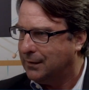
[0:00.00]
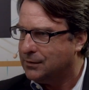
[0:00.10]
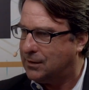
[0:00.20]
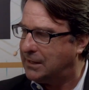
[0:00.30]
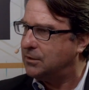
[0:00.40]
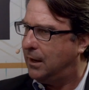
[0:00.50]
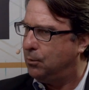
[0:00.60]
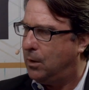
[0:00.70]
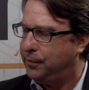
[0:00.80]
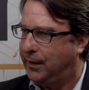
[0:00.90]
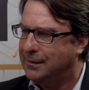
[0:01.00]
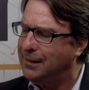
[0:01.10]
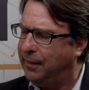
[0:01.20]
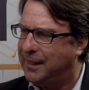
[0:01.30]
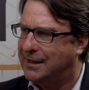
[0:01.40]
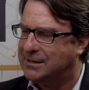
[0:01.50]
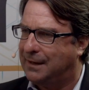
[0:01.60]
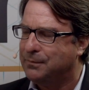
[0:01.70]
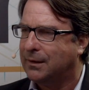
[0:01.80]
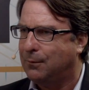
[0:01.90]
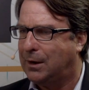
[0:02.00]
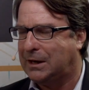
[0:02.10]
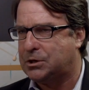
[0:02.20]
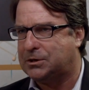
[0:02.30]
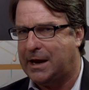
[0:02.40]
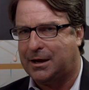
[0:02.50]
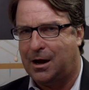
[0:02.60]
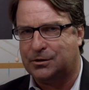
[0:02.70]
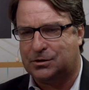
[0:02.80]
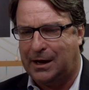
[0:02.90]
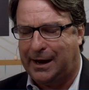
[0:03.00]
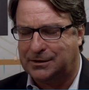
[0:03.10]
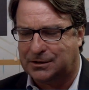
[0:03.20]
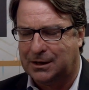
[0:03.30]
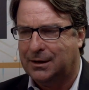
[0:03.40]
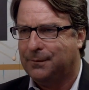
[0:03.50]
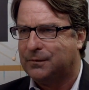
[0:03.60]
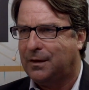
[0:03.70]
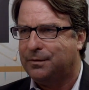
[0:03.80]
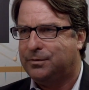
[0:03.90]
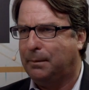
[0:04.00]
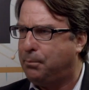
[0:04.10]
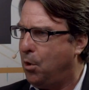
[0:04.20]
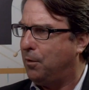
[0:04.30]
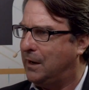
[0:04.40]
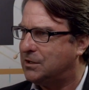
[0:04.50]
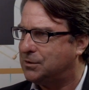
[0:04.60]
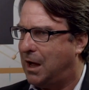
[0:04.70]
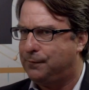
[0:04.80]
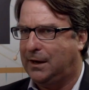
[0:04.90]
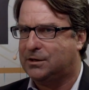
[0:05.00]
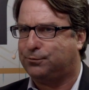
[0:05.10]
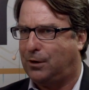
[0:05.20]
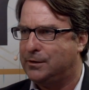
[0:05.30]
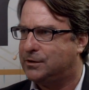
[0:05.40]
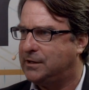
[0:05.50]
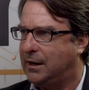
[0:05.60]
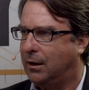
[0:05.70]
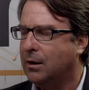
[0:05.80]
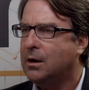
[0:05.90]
So that's one thing. The other thing is that, I want to get your take on, guys, is the boring stuff is front and center.